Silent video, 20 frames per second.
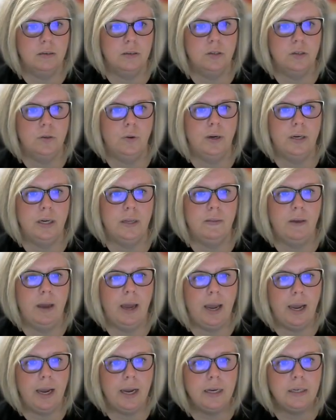So I need the
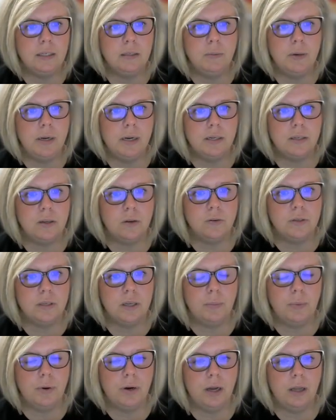A to be its own
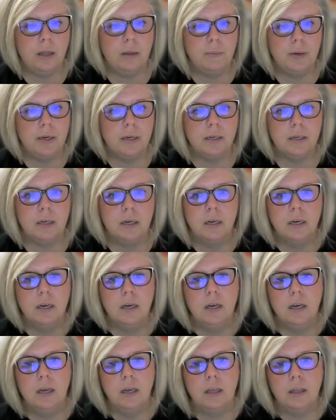separate element,
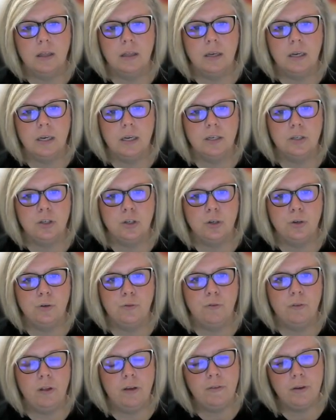the 2
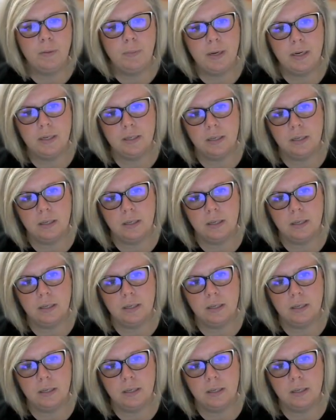fluffy pieces